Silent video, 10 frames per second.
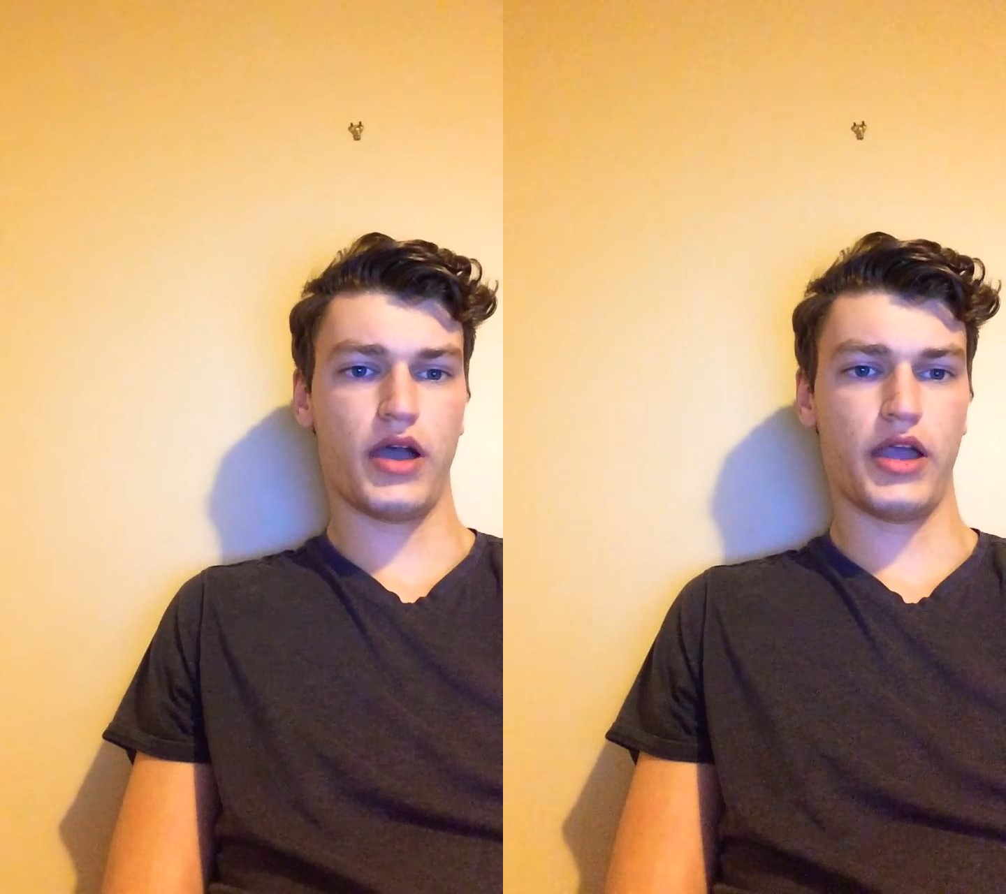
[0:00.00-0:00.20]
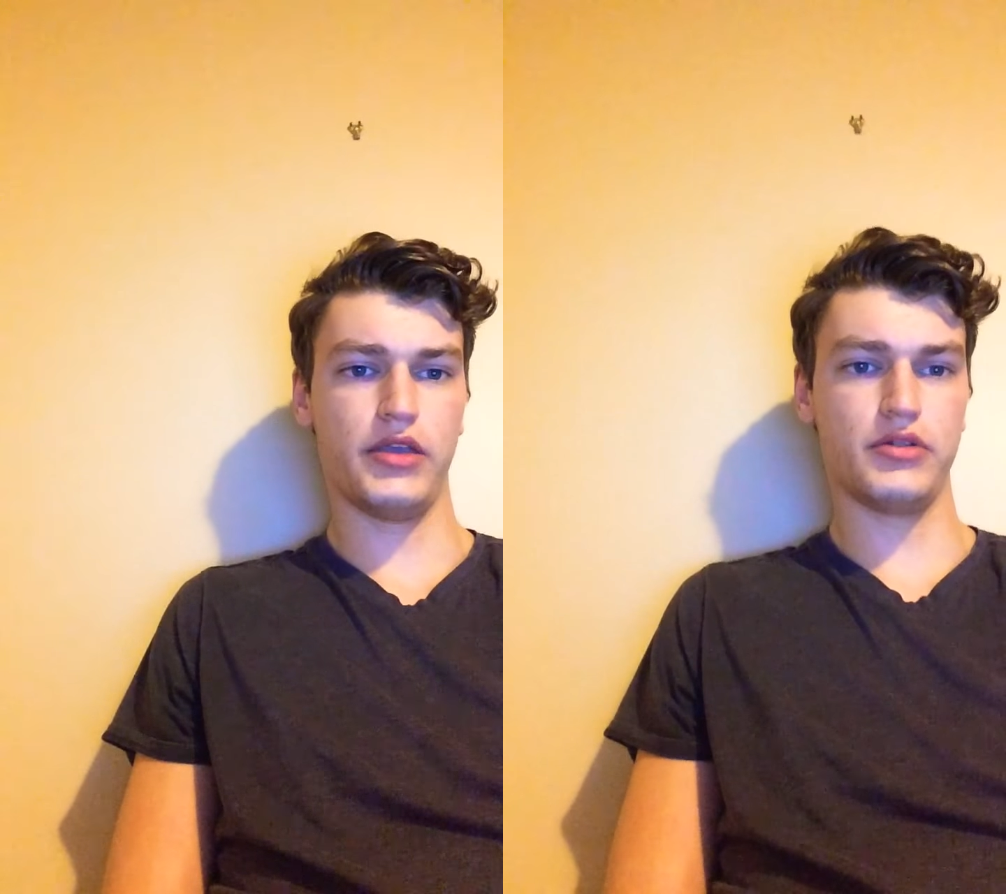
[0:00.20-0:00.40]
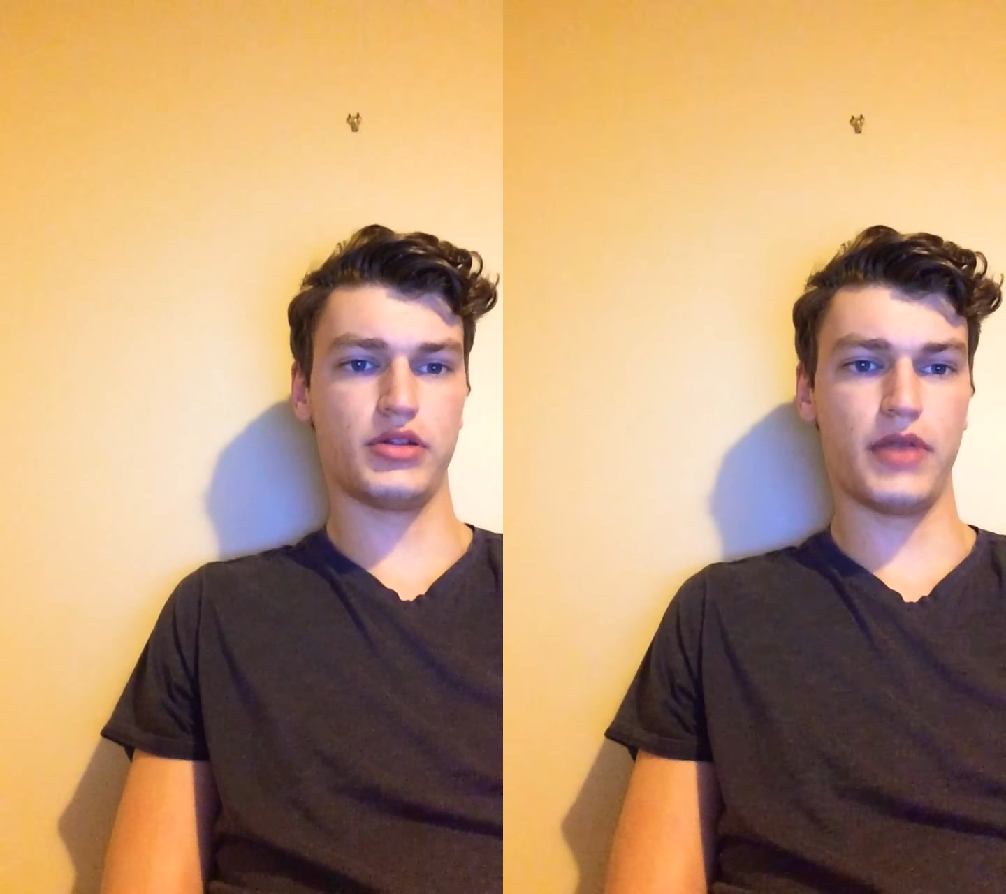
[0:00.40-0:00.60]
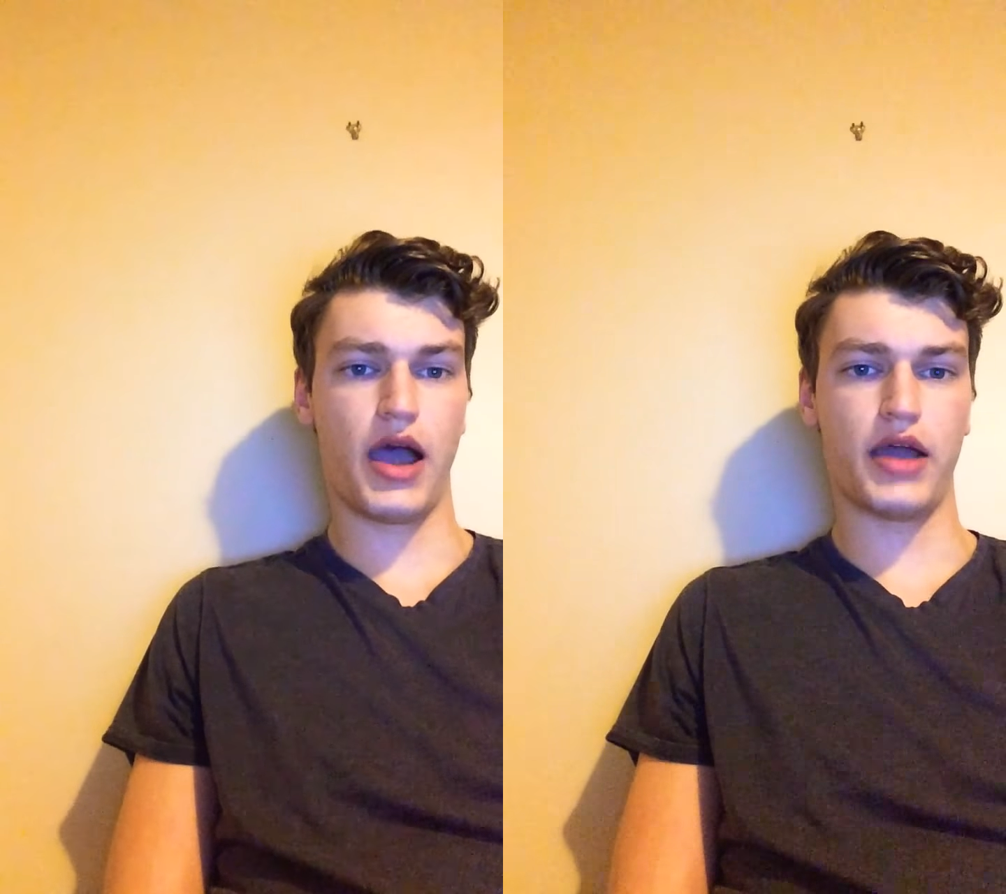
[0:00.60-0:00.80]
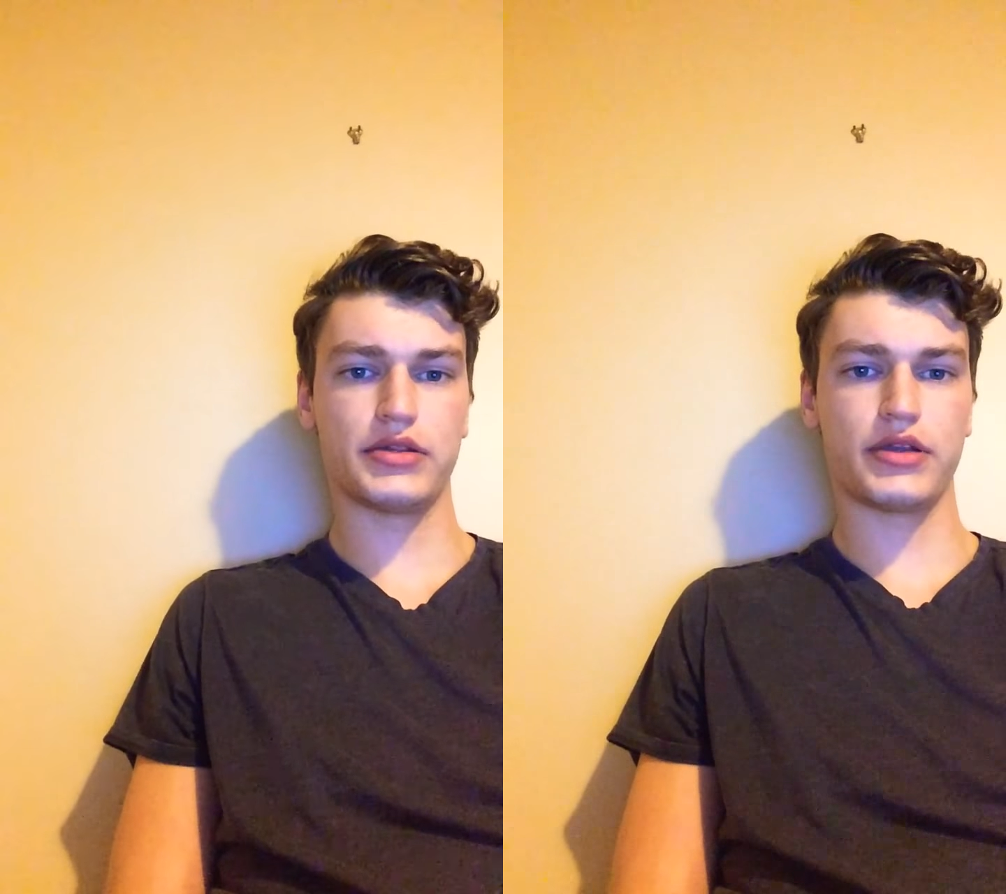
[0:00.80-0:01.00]
I used some
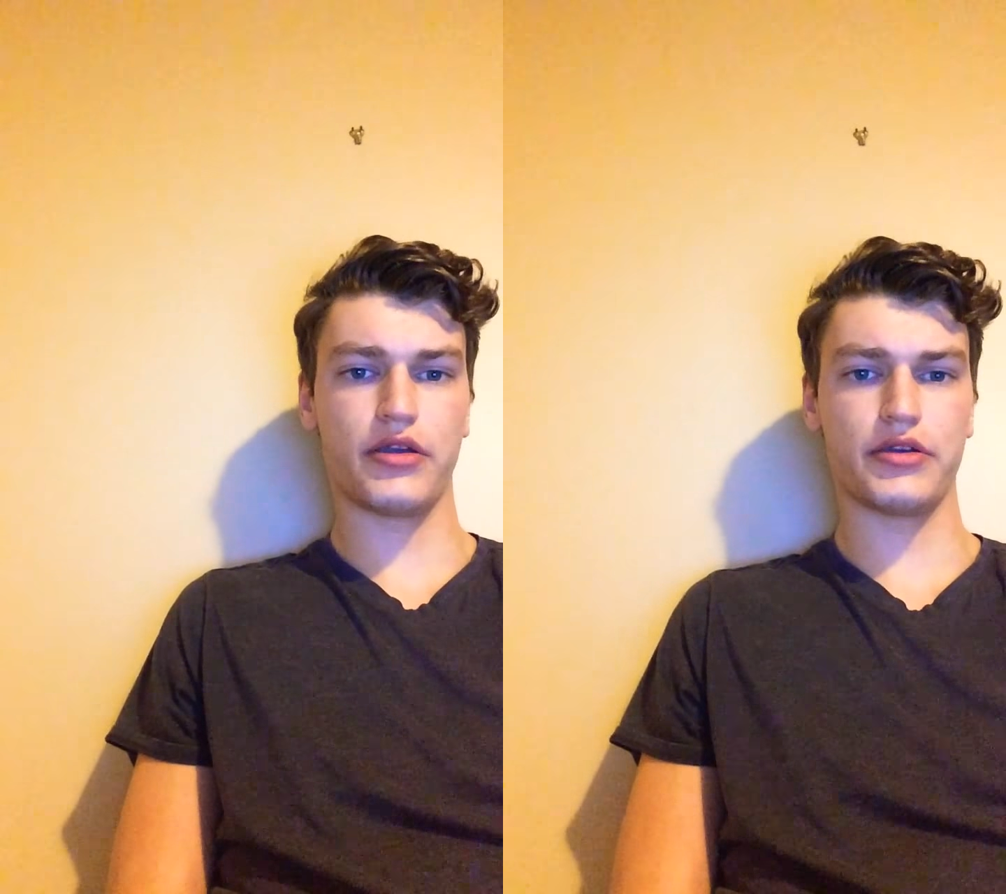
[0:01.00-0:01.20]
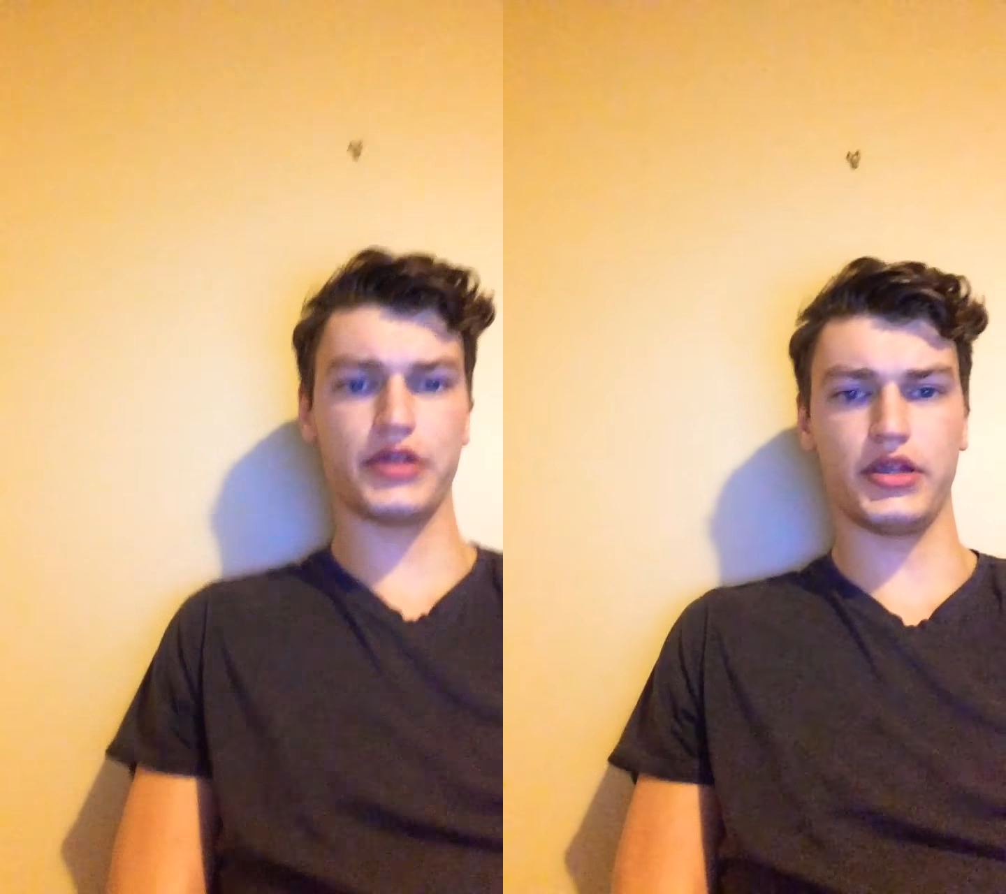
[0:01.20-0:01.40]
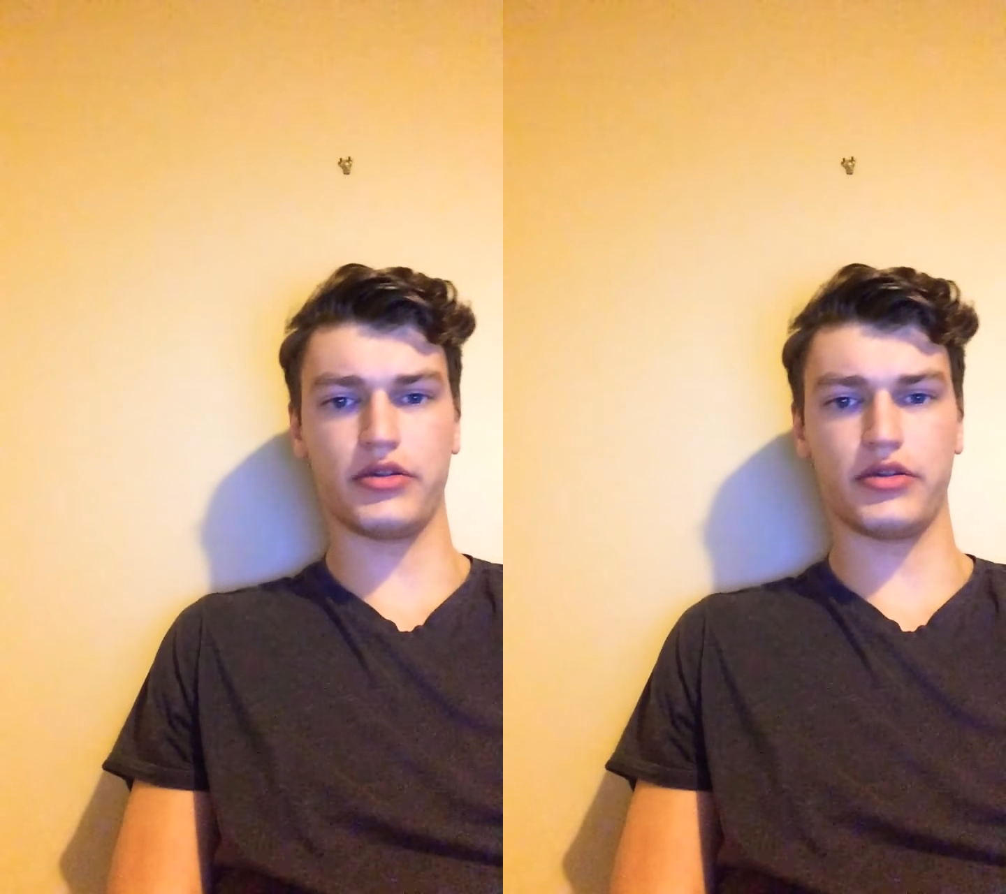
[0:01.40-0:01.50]
non-scholarly